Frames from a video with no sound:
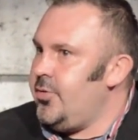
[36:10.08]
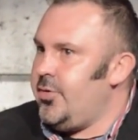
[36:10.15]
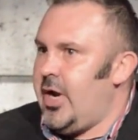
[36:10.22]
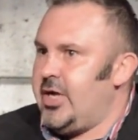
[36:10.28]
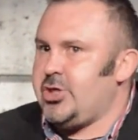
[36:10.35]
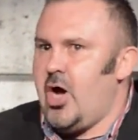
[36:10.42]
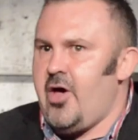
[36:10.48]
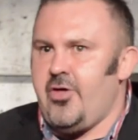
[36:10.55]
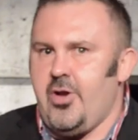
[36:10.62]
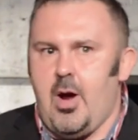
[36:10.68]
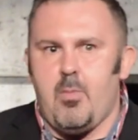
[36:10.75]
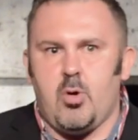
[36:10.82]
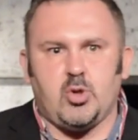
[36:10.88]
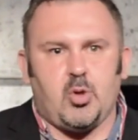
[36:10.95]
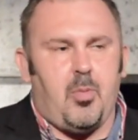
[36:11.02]
Then I saw how the
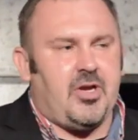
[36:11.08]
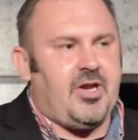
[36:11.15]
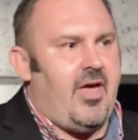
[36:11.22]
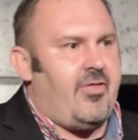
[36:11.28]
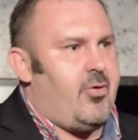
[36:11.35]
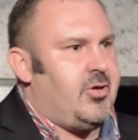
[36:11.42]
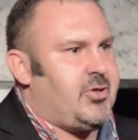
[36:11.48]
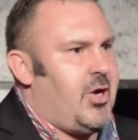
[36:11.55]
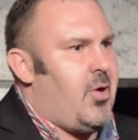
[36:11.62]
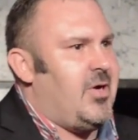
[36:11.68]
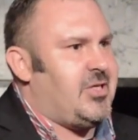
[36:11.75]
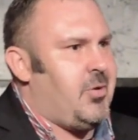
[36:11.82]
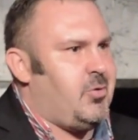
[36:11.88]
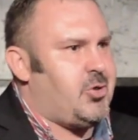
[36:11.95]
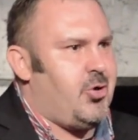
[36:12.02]
numbers were put together and I was like, I
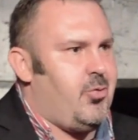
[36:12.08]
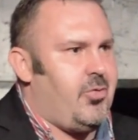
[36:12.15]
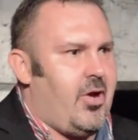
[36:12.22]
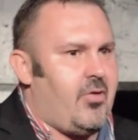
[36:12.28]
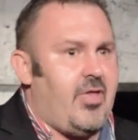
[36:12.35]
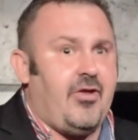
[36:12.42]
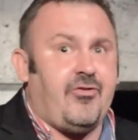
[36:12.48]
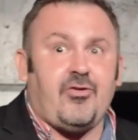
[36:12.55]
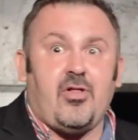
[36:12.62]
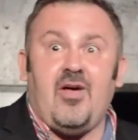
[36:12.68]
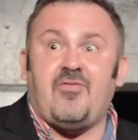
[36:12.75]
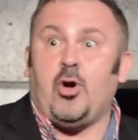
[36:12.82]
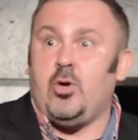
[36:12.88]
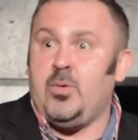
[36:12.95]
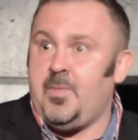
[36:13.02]
see what you're doing there. That is
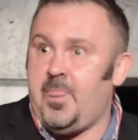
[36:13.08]
clever.